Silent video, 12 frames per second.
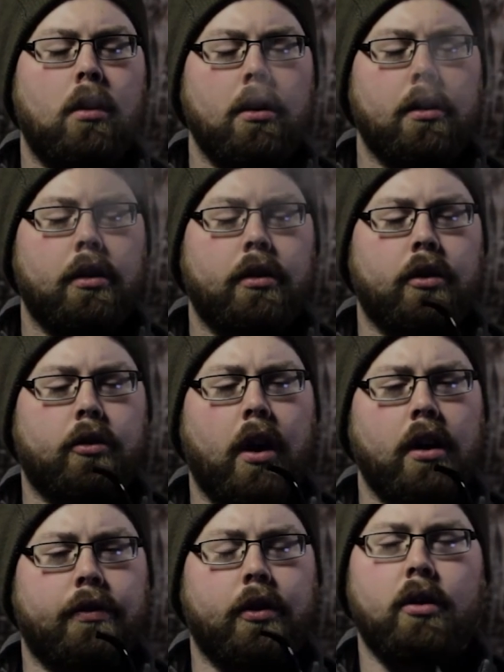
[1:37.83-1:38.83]
she's
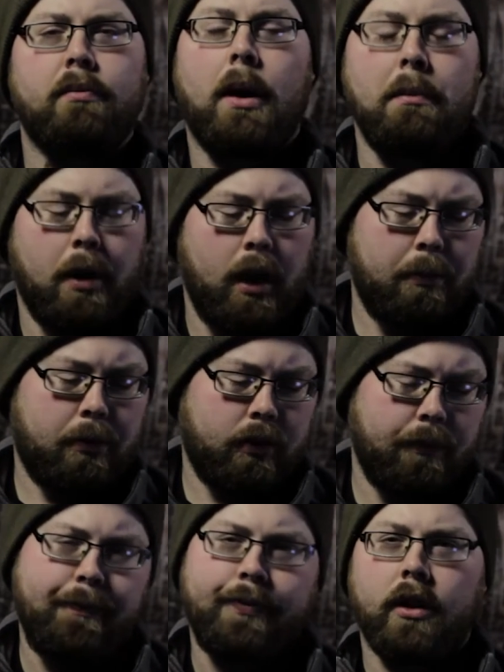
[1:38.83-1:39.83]
tried a few of my pipes,
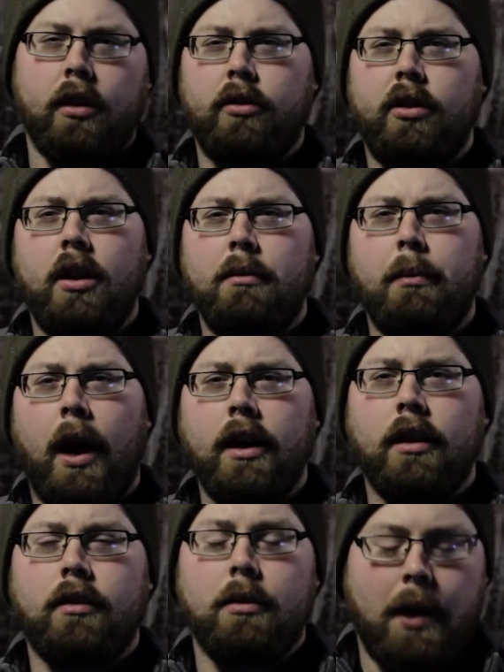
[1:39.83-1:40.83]
and she didn't
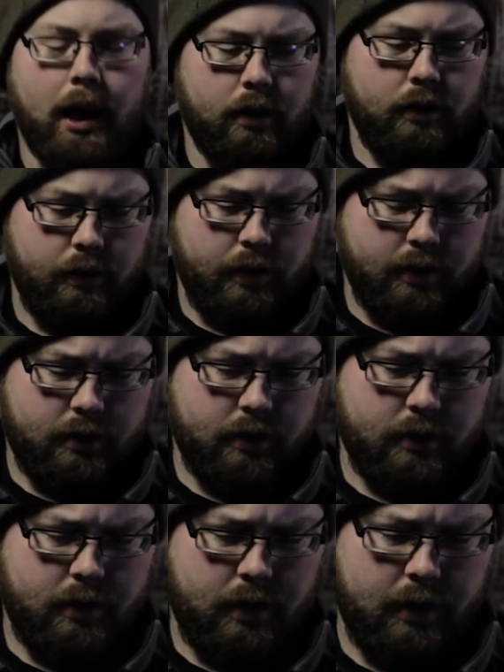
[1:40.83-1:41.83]
mind the tobacco in
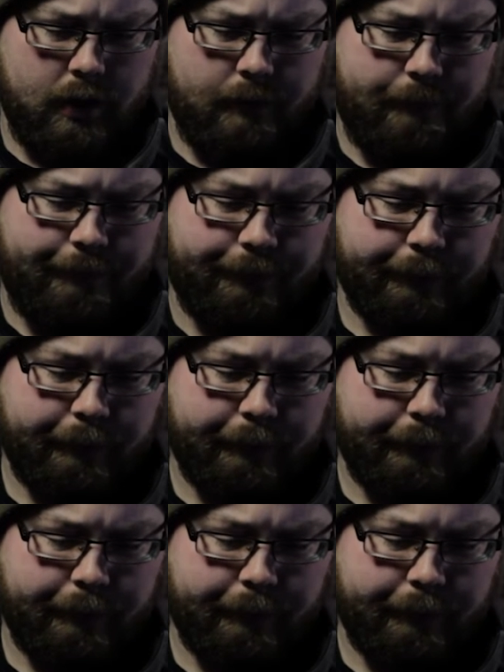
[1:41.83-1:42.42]
it. But